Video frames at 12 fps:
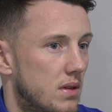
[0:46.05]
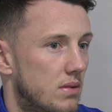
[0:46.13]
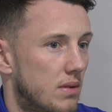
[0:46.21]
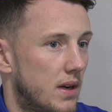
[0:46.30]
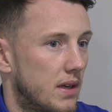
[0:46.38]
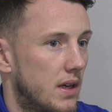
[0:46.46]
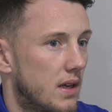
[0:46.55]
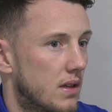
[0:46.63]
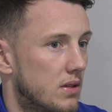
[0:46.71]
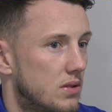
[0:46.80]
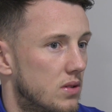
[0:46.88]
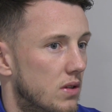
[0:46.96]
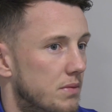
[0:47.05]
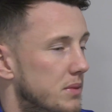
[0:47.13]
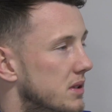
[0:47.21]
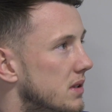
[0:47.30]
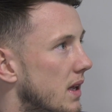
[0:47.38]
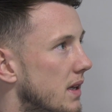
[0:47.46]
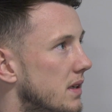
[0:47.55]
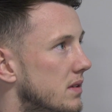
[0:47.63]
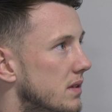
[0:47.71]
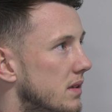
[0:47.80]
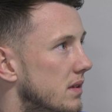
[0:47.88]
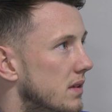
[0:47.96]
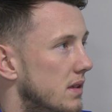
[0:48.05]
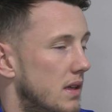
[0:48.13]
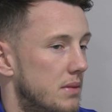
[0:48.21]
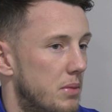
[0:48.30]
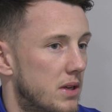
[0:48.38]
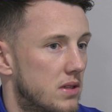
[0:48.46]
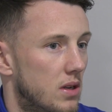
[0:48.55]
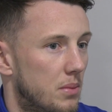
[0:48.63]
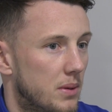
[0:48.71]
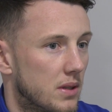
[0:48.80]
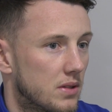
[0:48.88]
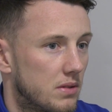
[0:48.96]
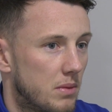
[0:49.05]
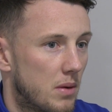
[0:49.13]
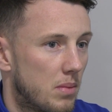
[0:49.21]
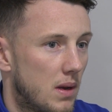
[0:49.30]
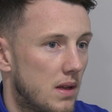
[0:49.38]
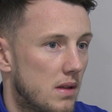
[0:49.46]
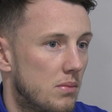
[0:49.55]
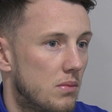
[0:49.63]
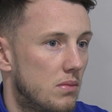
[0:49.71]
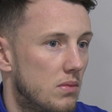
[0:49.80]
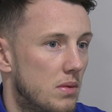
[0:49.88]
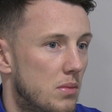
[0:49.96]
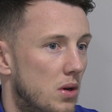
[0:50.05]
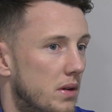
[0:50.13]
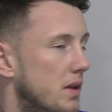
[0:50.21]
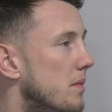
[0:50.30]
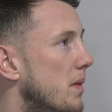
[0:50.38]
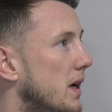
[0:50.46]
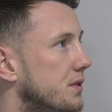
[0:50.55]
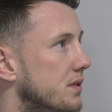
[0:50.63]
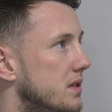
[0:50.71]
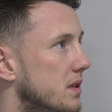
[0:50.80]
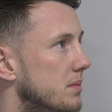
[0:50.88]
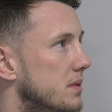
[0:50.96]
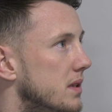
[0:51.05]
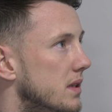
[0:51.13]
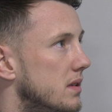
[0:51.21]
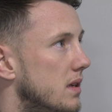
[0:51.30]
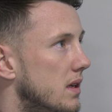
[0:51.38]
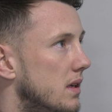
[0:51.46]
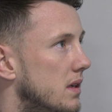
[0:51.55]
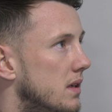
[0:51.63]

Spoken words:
eradicate those sort of mistakes and that bit of sloppiness from our play, then we're more than a match for teams in this league.